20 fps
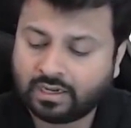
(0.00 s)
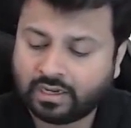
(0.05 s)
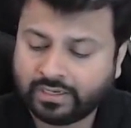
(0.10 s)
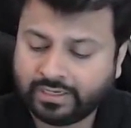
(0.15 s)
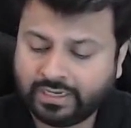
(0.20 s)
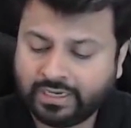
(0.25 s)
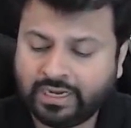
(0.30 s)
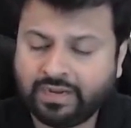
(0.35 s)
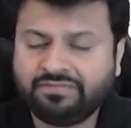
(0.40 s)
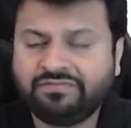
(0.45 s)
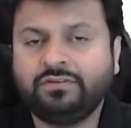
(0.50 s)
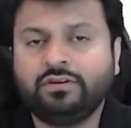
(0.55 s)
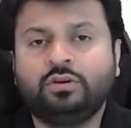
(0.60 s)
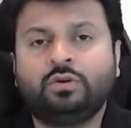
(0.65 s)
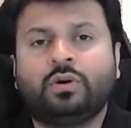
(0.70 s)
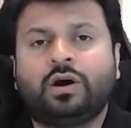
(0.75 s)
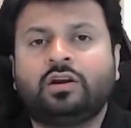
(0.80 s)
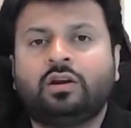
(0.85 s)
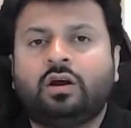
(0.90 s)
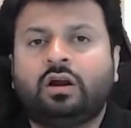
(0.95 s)
if
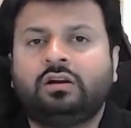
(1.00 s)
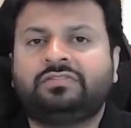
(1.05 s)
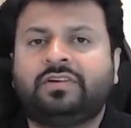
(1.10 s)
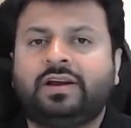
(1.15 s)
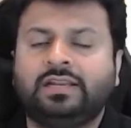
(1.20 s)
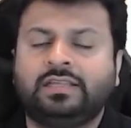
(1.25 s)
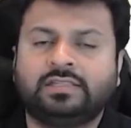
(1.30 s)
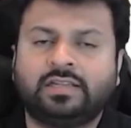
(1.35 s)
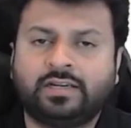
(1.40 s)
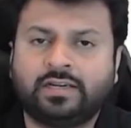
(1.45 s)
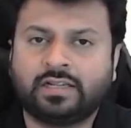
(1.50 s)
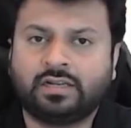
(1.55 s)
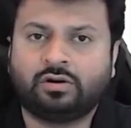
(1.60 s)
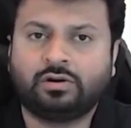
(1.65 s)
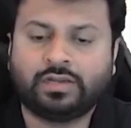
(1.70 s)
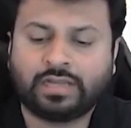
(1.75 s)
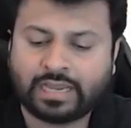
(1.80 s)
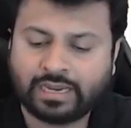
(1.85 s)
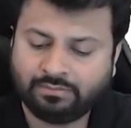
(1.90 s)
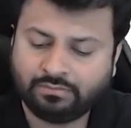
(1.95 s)
you are not filing the return
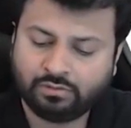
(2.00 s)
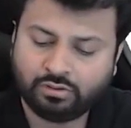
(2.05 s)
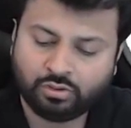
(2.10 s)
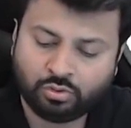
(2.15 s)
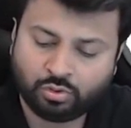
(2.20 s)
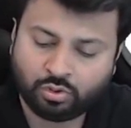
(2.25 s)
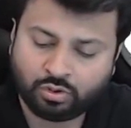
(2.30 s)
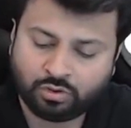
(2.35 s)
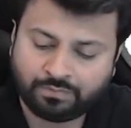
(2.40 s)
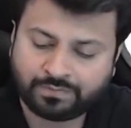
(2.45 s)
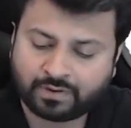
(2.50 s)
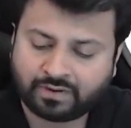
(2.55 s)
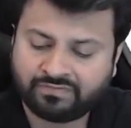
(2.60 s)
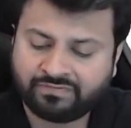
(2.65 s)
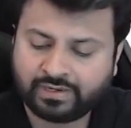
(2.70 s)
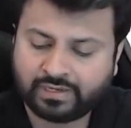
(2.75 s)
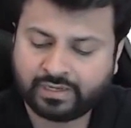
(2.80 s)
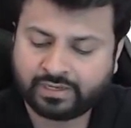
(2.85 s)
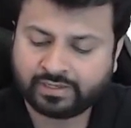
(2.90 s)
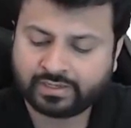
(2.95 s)
on time, no
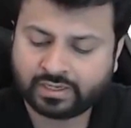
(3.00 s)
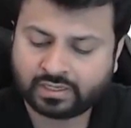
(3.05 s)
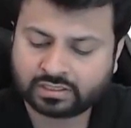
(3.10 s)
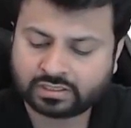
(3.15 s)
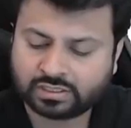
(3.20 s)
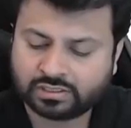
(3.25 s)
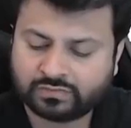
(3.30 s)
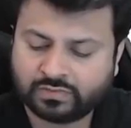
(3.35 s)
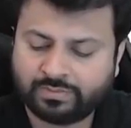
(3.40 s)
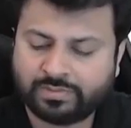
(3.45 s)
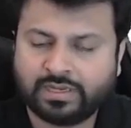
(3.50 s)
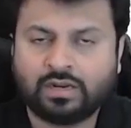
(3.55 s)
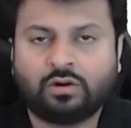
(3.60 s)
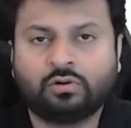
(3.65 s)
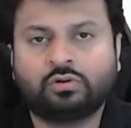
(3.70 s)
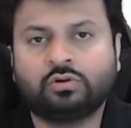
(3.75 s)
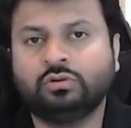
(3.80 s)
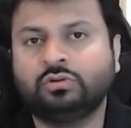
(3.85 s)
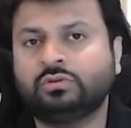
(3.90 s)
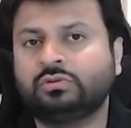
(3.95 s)
profit link deductions will be
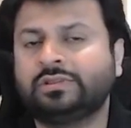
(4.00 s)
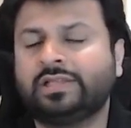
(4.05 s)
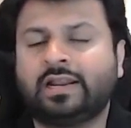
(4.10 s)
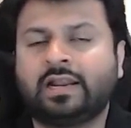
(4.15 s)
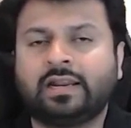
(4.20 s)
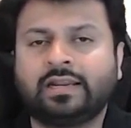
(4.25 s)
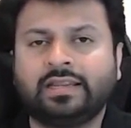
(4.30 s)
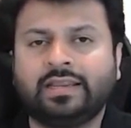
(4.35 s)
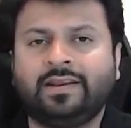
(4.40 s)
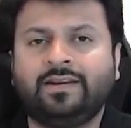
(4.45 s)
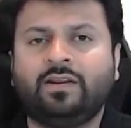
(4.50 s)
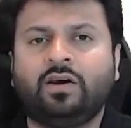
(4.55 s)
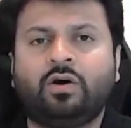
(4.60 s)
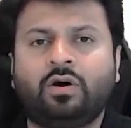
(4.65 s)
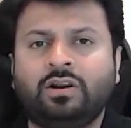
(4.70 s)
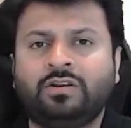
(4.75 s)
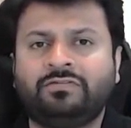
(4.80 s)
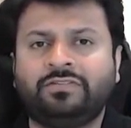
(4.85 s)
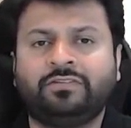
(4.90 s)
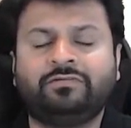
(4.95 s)
allowed to you. There are in
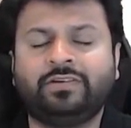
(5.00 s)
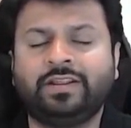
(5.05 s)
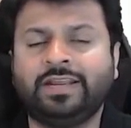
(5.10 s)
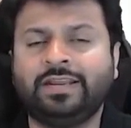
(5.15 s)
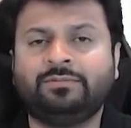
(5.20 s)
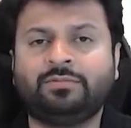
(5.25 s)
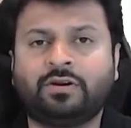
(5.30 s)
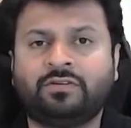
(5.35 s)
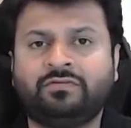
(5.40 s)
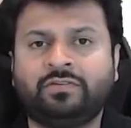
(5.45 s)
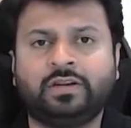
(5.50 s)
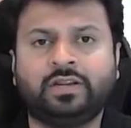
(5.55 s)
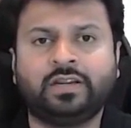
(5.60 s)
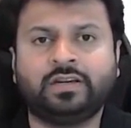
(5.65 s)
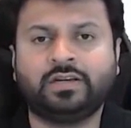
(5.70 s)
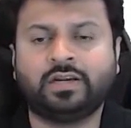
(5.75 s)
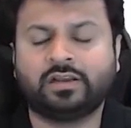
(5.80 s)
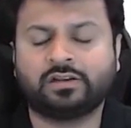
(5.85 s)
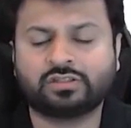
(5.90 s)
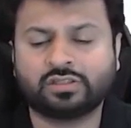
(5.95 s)
all 15 profit
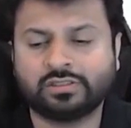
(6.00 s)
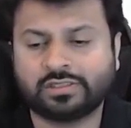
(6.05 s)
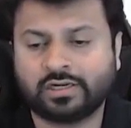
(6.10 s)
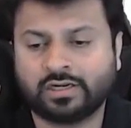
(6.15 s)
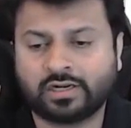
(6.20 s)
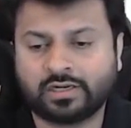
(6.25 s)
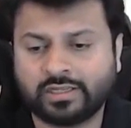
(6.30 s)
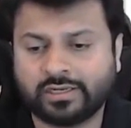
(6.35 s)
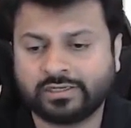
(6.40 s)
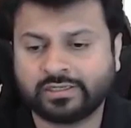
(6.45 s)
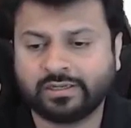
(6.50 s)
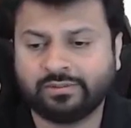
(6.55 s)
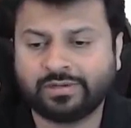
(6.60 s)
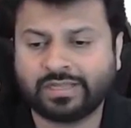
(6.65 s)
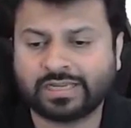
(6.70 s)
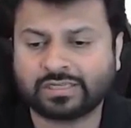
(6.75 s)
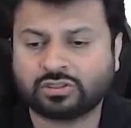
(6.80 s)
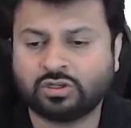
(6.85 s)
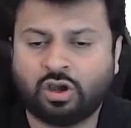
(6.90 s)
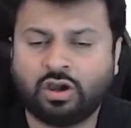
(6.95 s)
link deductions under the income
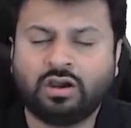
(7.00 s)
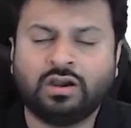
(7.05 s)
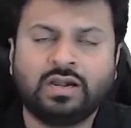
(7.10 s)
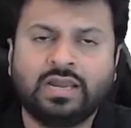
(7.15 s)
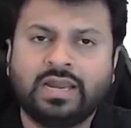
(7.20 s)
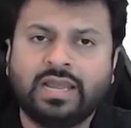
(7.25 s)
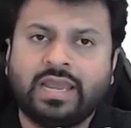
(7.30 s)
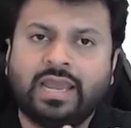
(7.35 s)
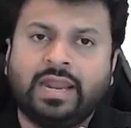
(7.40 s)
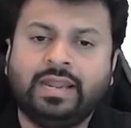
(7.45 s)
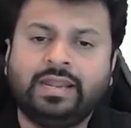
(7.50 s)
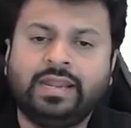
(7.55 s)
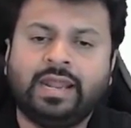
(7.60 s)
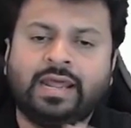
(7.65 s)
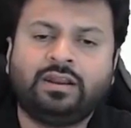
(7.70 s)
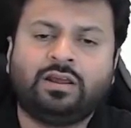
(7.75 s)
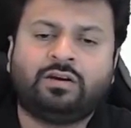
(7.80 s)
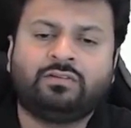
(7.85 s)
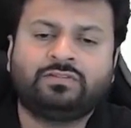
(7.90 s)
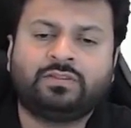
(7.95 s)
tax law, and
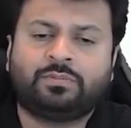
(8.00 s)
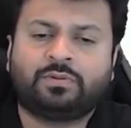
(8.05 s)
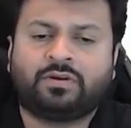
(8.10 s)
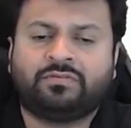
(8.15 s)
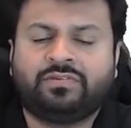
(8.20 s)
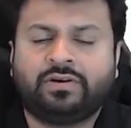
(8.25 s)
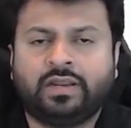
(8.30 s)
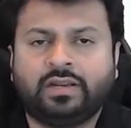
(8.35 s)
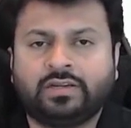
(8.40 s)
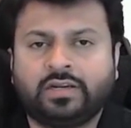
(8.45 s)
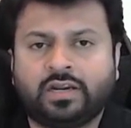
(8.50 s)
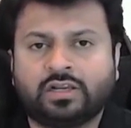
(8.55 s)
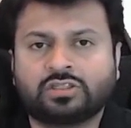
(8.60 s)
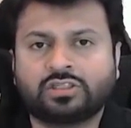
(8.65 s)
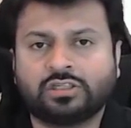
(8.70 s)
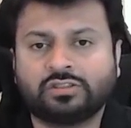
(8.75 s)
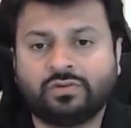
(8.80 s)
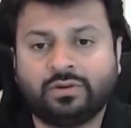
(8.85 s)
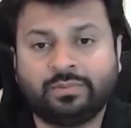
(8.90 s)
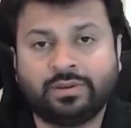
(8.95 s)
none of the profit link
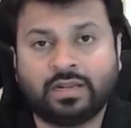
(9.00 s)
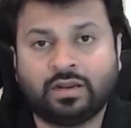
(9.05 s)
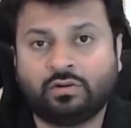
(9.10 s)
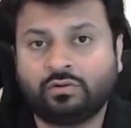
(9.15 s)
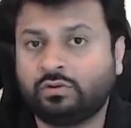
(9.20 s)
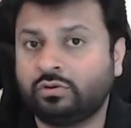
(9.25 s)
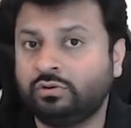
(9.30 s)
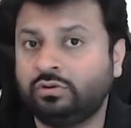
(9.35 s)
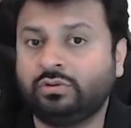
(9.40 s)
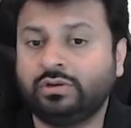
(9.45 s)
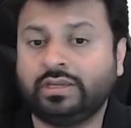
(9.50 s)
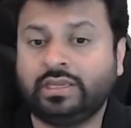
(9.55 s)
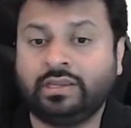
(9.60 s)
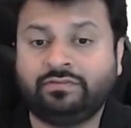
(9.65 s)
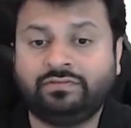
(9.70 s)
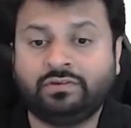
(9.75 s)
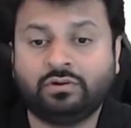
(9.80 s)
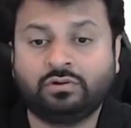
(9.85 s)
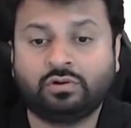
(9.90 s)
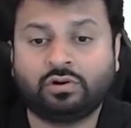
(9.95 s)
deductions will be allowed to you
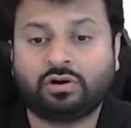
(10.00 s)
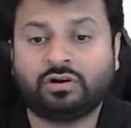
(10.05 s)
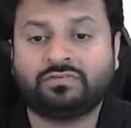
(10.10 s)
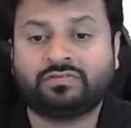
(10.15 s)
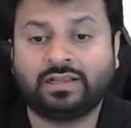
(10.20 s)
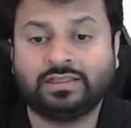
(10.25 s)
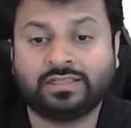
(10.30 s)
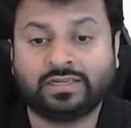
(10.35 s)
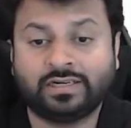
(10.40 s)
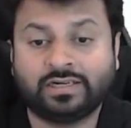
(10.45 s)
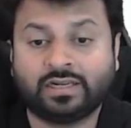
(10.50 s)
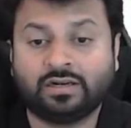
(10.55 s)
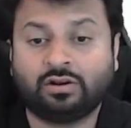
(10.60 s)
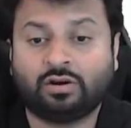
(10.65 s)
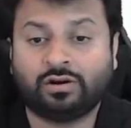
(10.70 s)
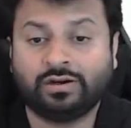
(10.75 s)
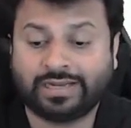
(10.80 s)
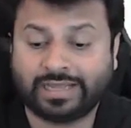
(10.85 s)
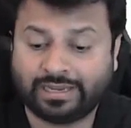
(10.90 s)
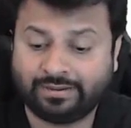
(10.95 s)
if you do not file the return
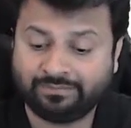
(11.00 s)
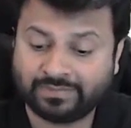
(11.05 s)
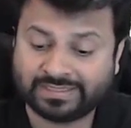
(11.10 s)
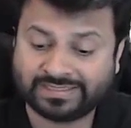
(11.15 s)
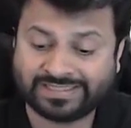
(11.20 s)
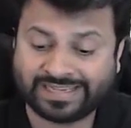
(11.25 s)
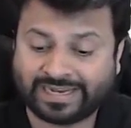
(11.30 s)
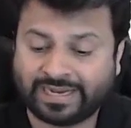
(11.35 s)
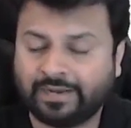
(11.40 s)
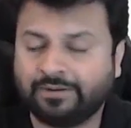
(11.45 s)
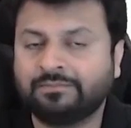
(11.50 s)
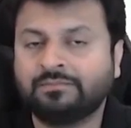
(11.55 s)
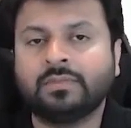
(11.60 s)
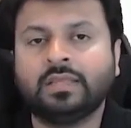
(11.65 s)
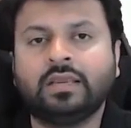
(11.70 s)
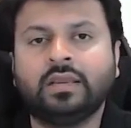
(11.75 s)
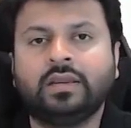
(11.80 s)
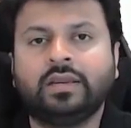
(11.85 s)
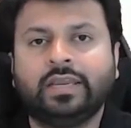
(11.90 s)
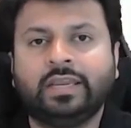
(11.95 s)
on time. Second,
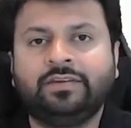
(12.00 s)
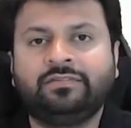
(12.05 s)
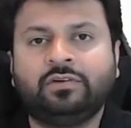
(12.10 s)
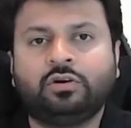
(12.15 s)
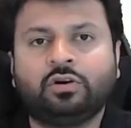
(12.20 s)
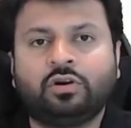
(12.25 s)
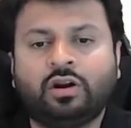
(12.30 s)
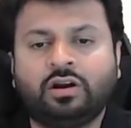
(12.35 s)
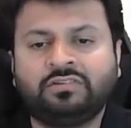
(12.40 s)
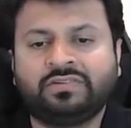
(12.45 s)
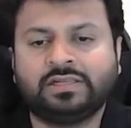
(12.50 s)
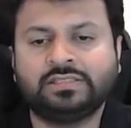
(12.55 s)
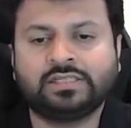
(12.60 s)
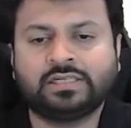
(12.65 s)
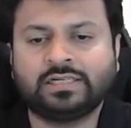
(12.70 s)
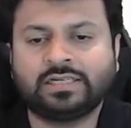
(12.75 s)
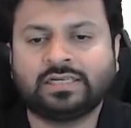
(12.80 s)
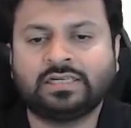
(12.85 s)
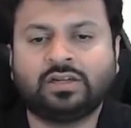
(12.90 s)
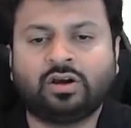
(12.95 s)
if you do not file the
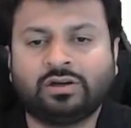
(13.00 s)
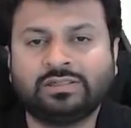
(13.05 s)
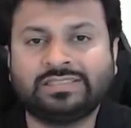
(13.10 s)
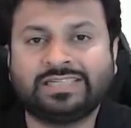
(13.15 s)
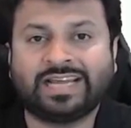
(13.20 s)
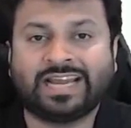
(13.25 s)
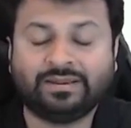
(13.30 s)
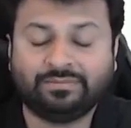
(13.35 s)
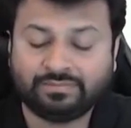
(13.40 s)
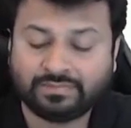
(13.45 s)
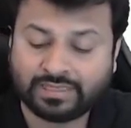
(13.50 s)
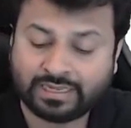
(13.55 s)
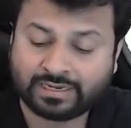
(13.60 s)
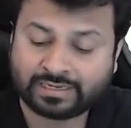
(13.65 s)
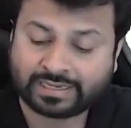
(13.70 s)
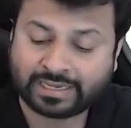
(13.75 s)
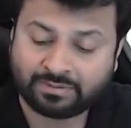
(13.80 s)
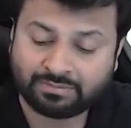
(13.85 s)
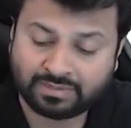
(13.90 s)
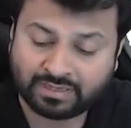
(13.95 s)
return on time, there
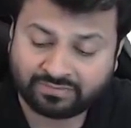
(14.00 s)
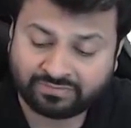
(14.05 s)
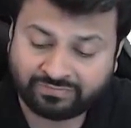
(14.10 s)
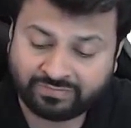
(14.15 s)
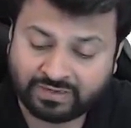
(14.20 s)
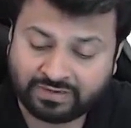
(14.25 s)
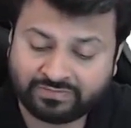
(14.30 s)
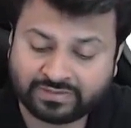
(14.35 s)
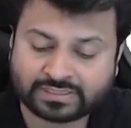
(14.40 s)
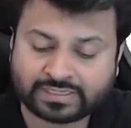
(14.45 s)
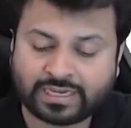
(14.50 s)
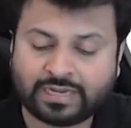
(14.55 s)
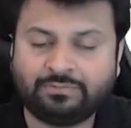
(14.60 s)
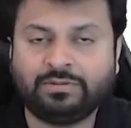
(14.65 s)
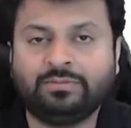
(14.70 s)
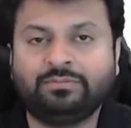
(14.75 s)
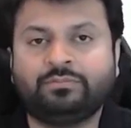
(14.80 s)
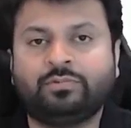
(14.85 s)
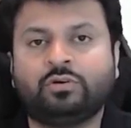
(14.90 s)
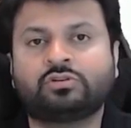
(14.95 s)
can be a fee which can
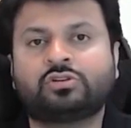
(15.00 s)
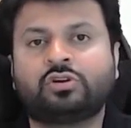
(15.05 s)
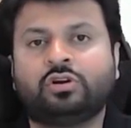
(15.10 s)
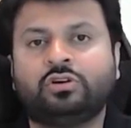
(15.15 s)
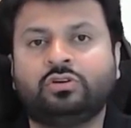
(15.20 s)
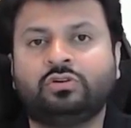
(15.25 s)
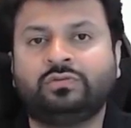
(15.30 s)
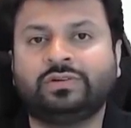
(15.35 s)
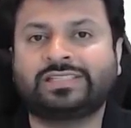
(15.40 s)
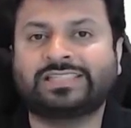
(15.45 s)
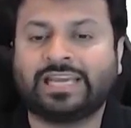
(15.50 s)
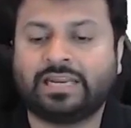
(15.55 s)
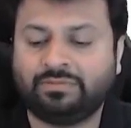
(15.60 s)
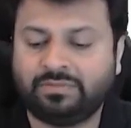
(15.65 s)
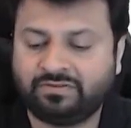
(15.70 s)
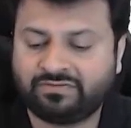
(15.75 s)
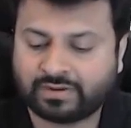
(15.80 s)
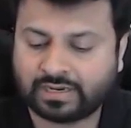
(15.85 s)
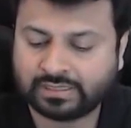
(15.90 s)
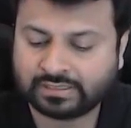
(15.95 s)
be imposed on you, which can
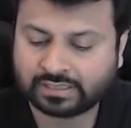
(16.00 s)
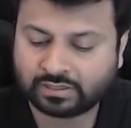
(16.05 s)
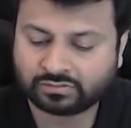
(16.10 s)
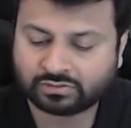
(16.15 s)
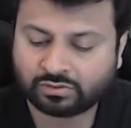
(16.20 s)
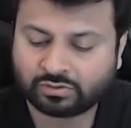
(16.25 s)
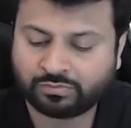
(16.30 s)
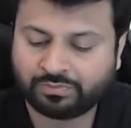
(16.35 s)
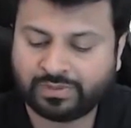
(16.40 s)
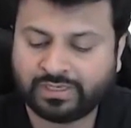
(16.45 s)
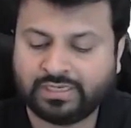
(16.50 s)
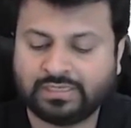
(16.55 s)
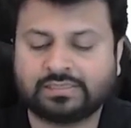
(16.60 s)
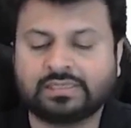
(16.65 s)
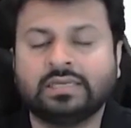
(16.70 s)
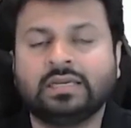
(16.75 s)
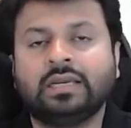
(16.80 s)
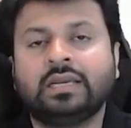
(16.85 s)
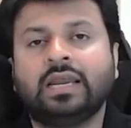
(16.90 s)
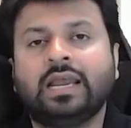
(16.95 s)
be 5,000 rupees.